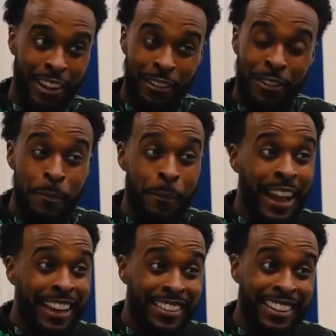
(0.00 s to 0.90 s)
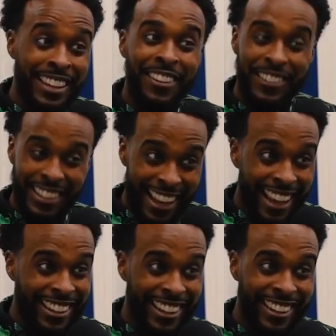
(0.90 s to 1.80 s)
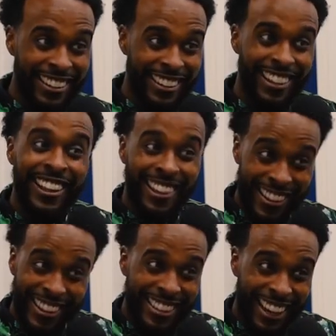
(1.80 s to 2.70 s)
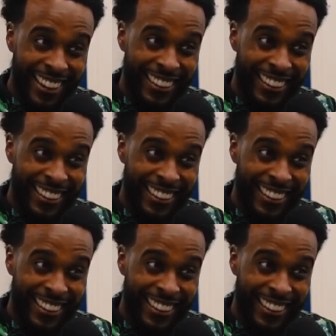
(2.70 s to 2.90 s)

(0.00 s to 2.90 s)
of him back in the day when he had hair. A long time